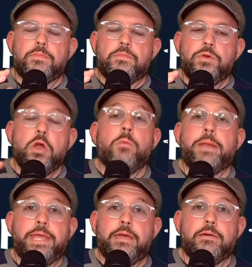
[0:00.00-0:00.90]

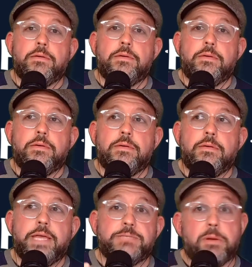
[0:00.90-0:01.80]
nobody
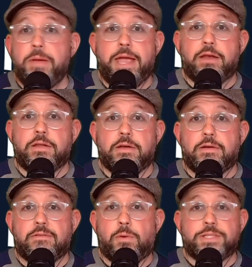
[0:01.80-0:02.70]
is prepared
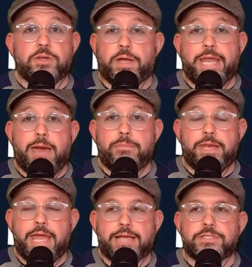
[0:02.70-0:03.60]
for what's going to
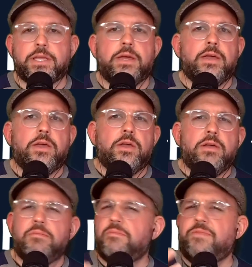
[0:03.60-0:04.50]
happen next
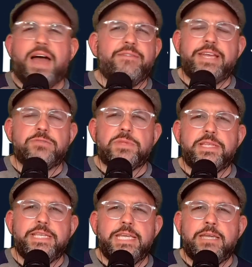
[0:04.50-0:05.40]
five years with the
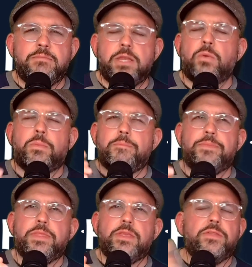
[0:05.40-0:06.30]
team, you know,
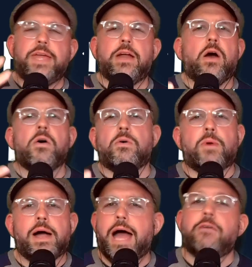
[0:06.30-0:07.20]
you think, oh,
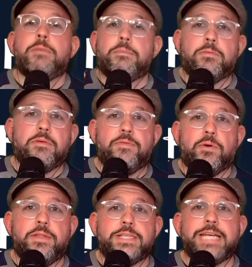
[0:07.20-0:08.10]
well, I remember
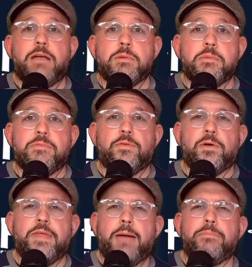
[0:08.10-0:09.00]
before this, I remember
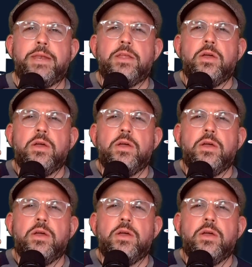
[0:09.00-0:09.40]
before that, but.